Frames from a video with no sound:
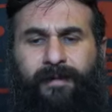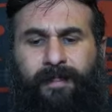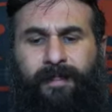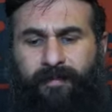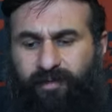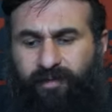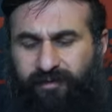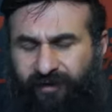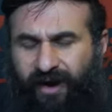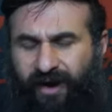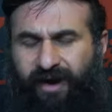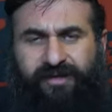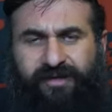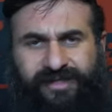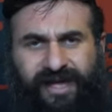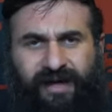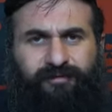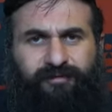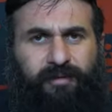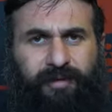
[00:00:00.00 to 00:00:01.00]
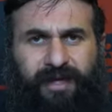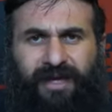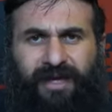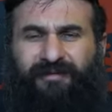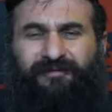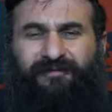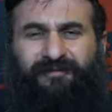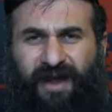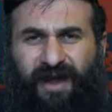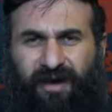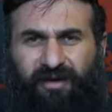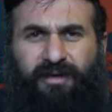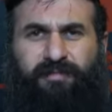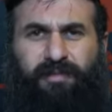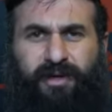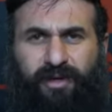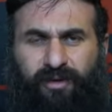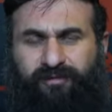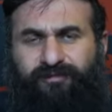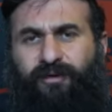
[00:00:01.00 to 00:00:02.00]
we find ourselves to be in a very
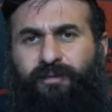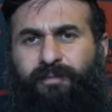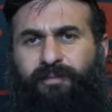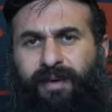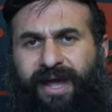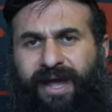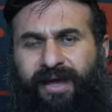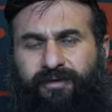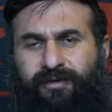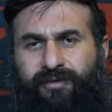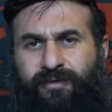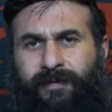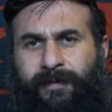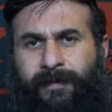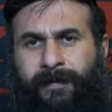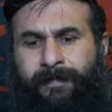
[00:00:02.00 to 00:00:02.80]
beautiful place.